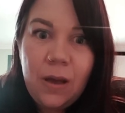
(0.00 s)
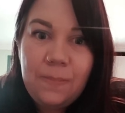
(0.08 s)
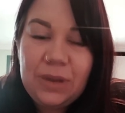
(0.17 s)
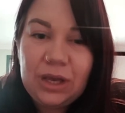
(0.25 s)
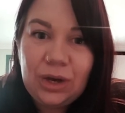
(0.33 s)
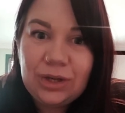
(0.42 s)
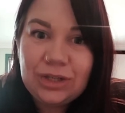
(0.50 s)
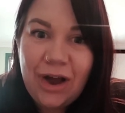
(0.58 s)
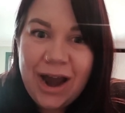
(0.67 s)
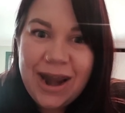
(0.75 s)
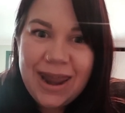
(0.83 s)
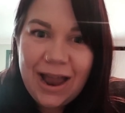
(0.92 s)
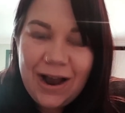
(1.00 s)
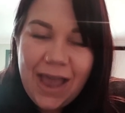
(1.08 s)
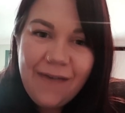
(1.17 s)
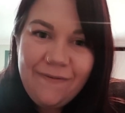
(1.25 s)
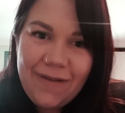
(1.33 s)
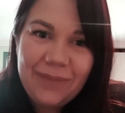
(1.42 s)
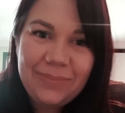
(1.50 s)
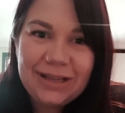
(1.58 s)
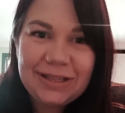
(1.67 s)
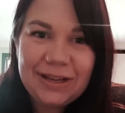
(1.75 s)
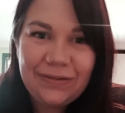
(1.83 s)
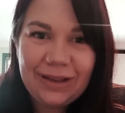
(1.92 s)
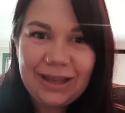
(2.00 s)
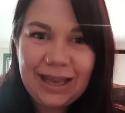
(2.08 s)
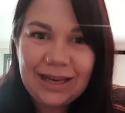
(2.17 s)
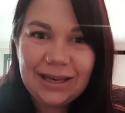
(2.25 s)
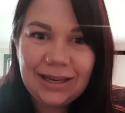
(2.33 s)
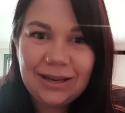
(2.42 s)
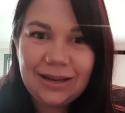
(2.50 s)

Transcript: because I now have found myself again.